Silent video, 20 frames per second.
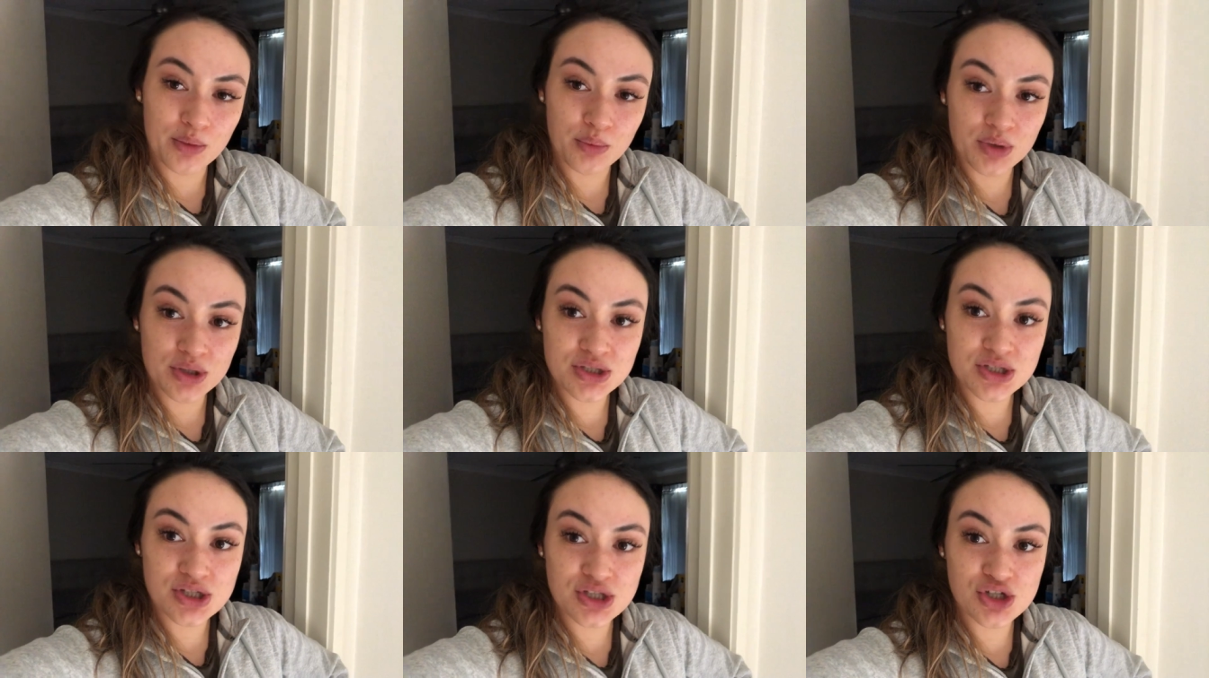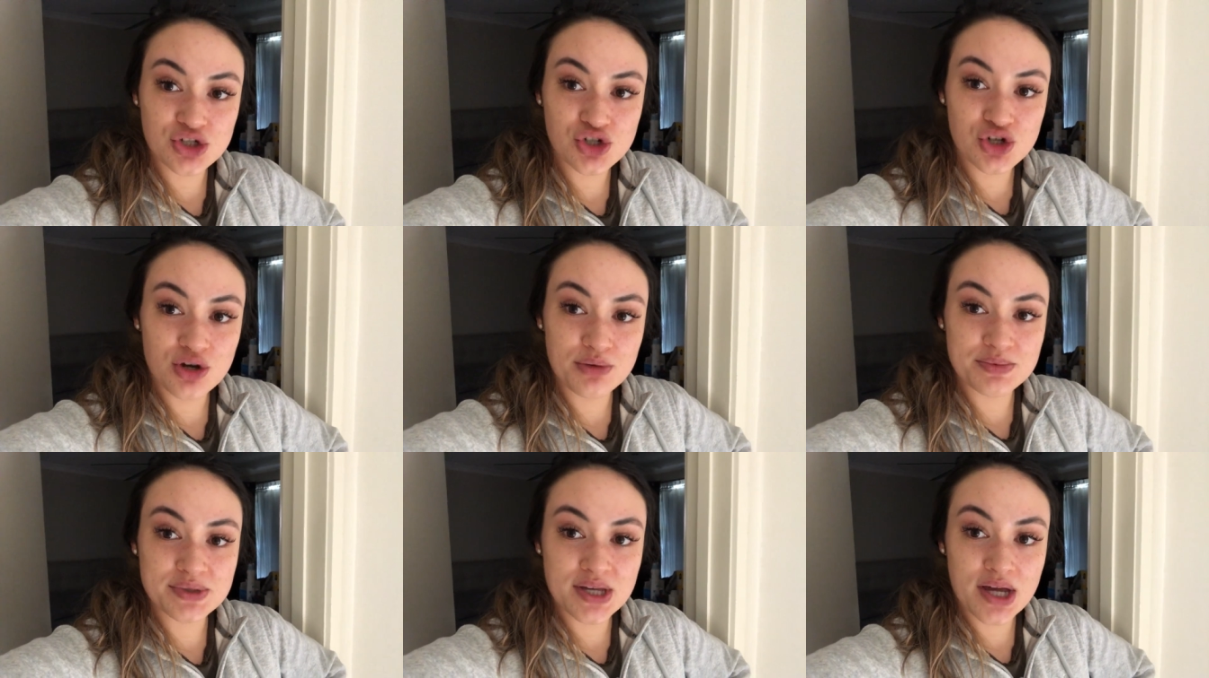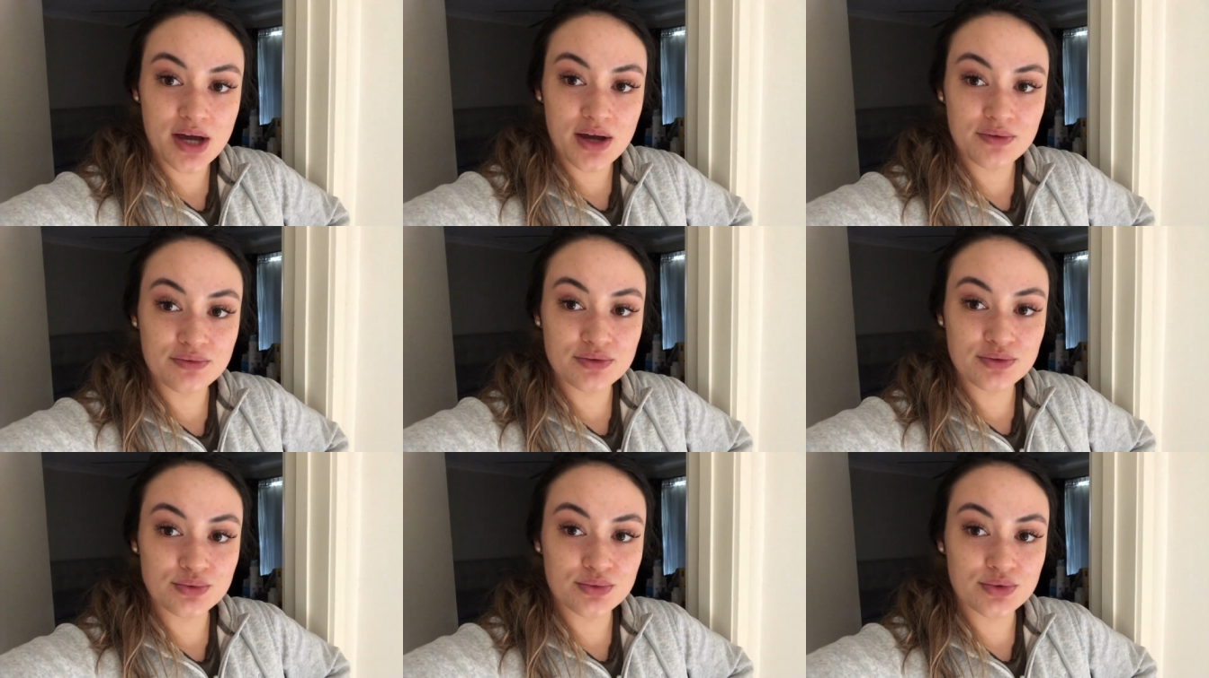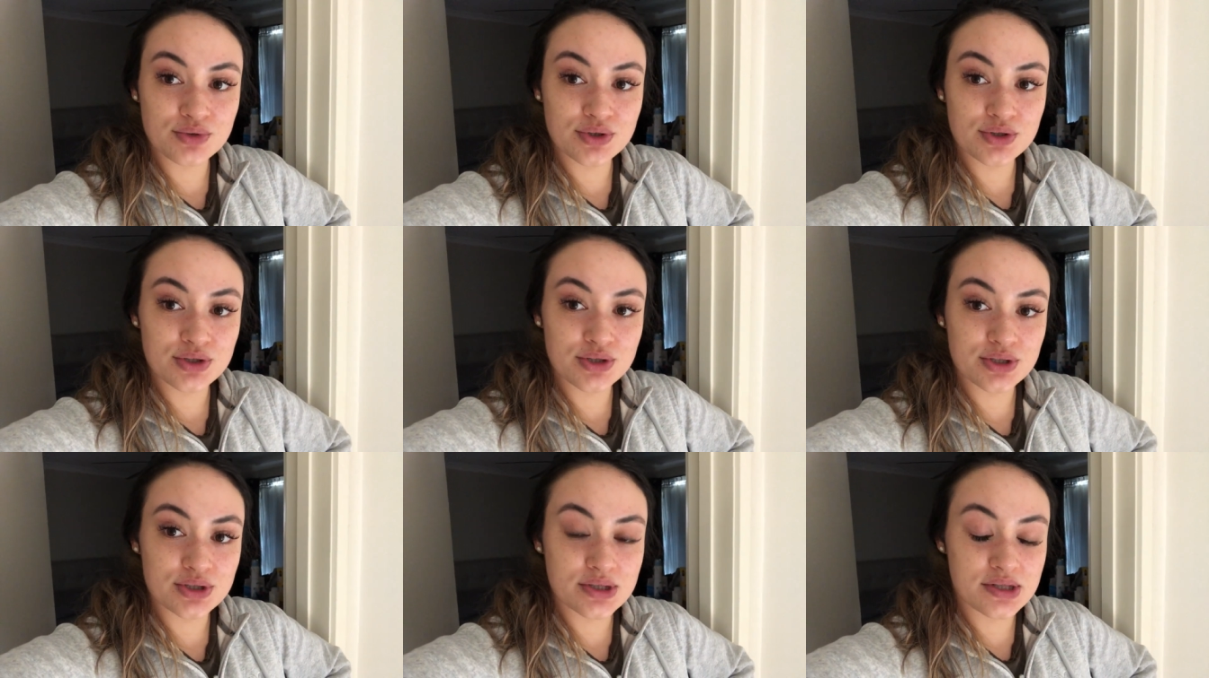went to the shops
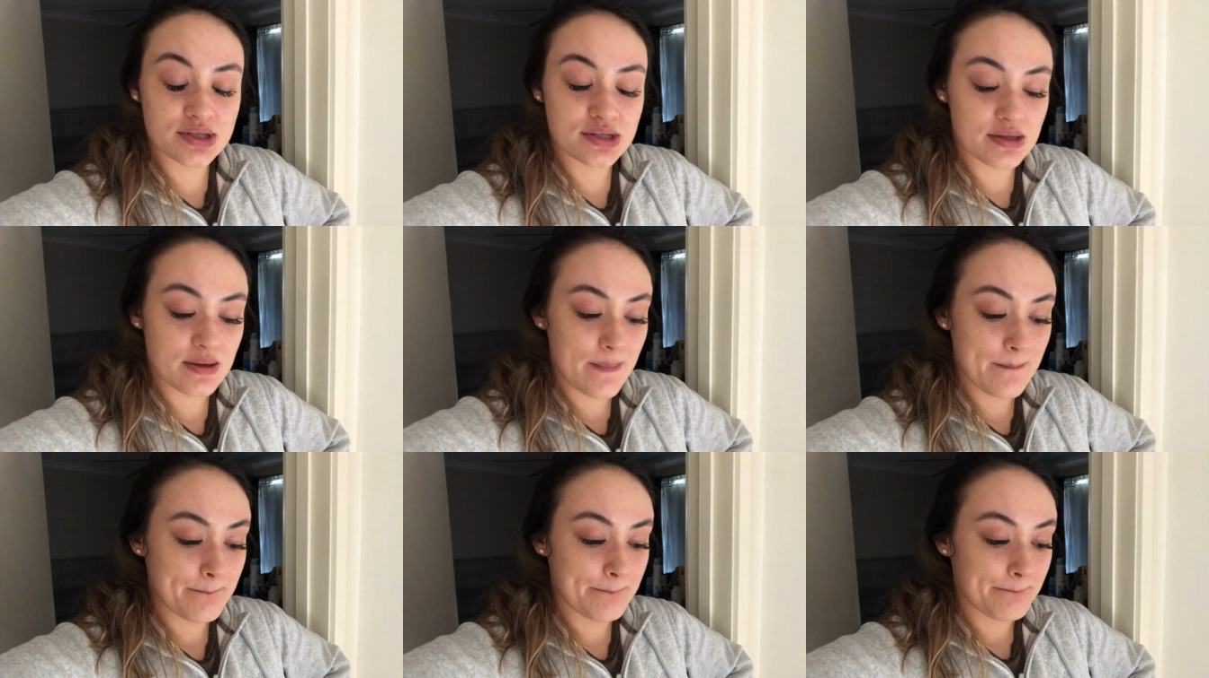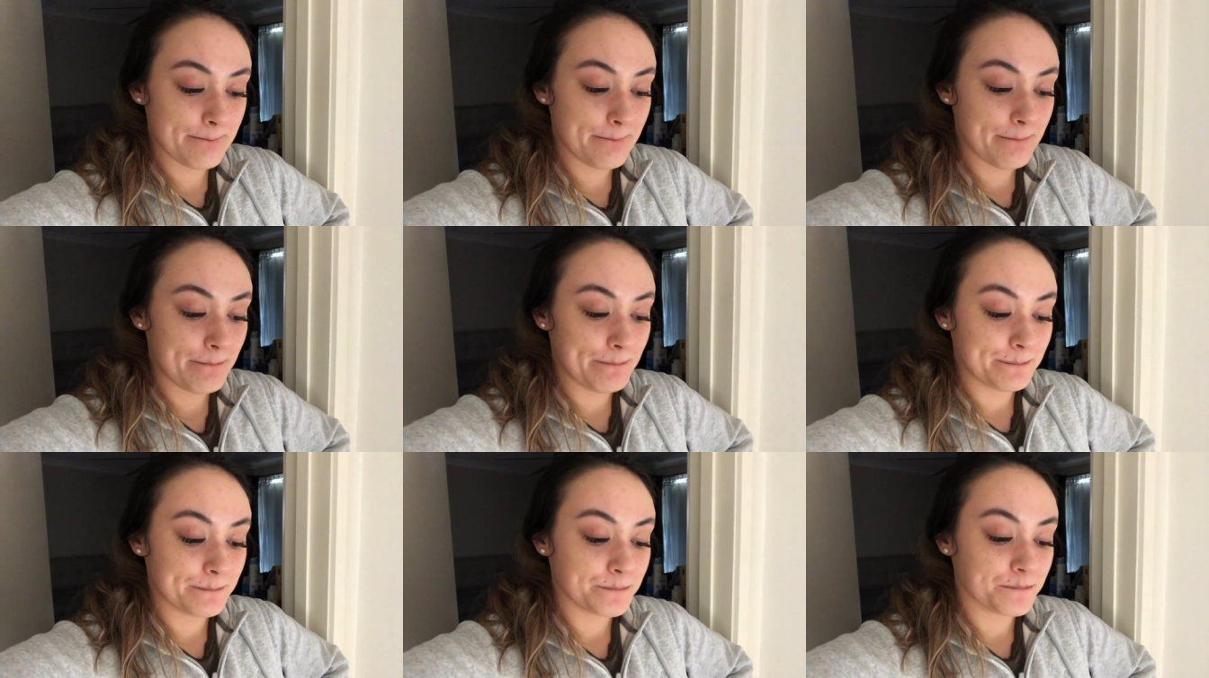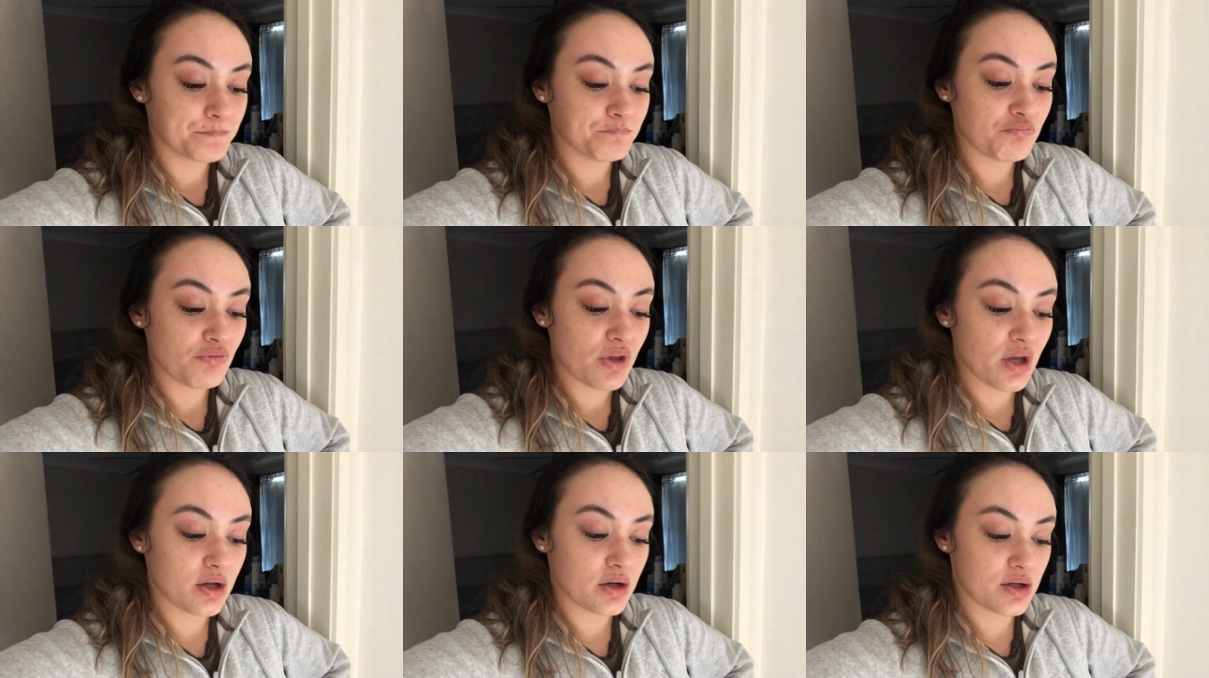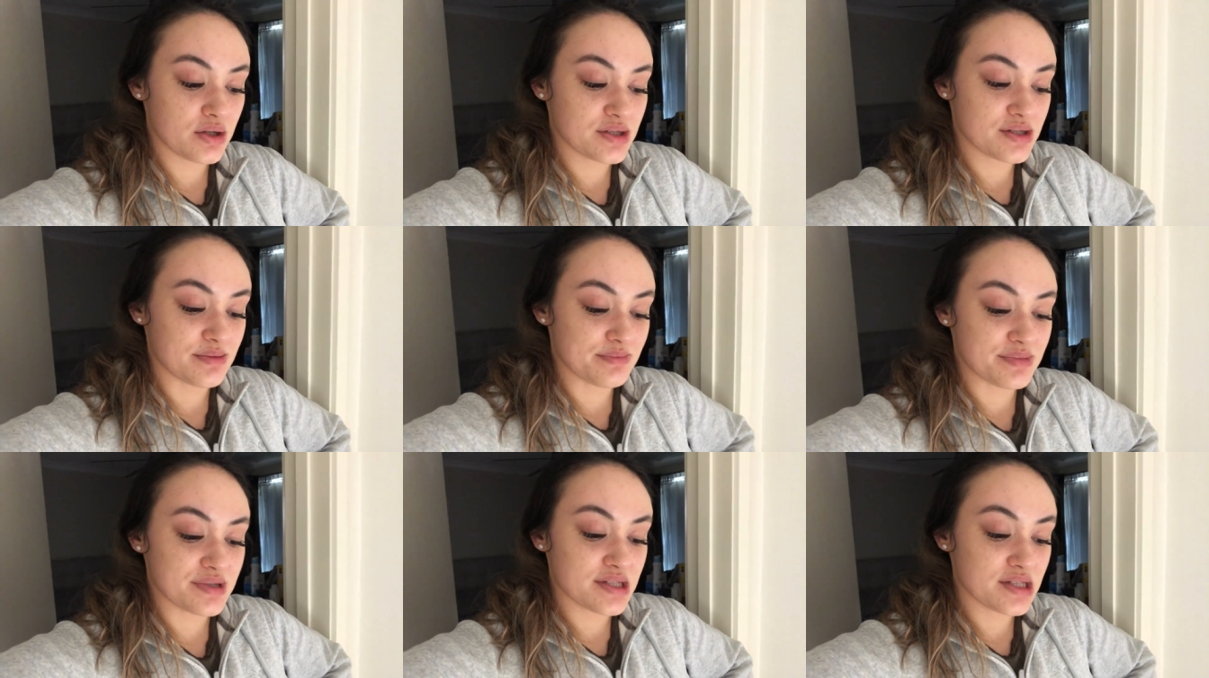afterwards, got
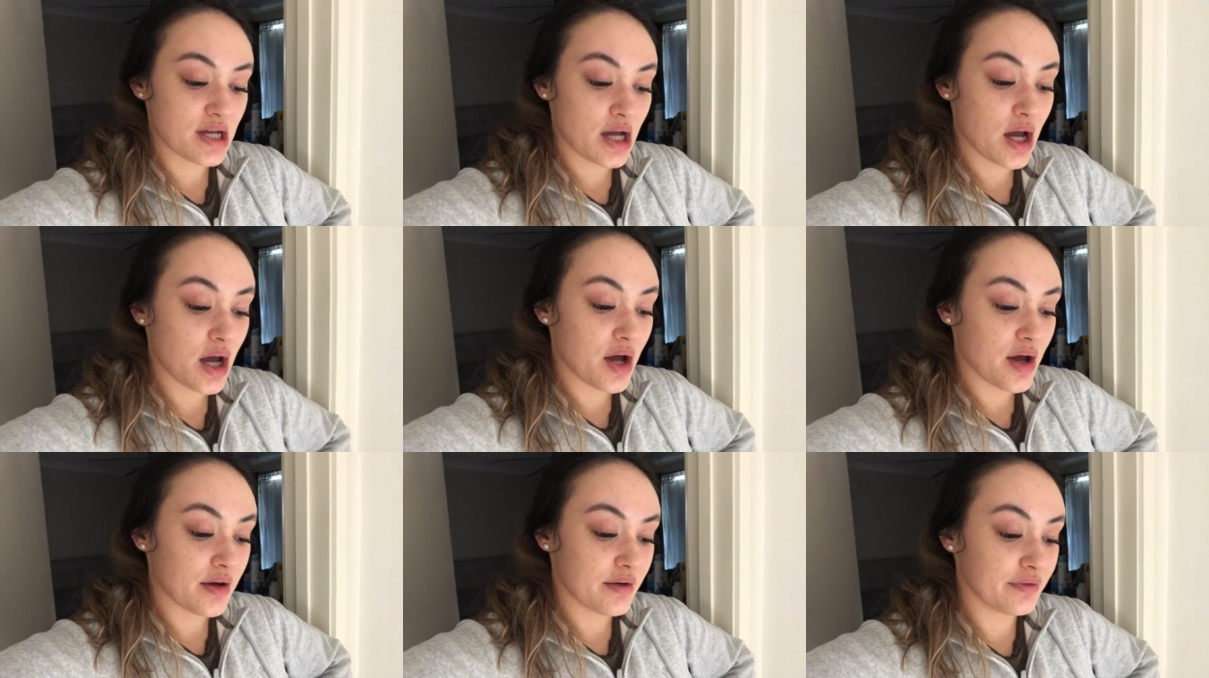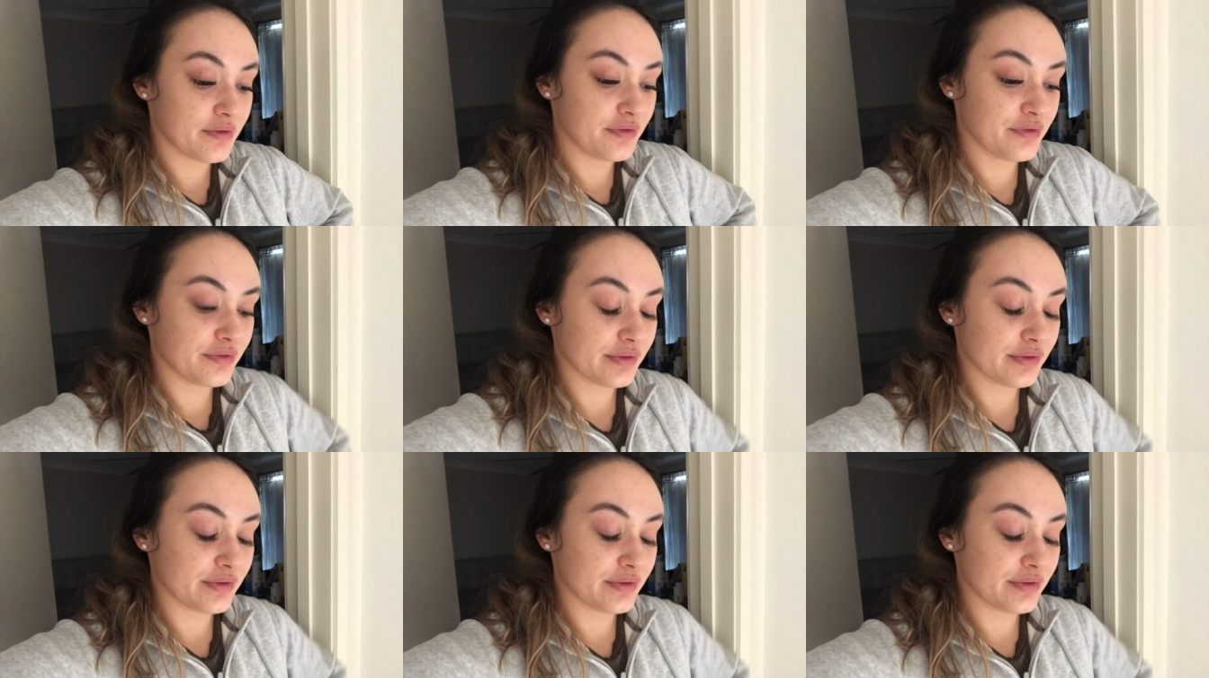some stuff,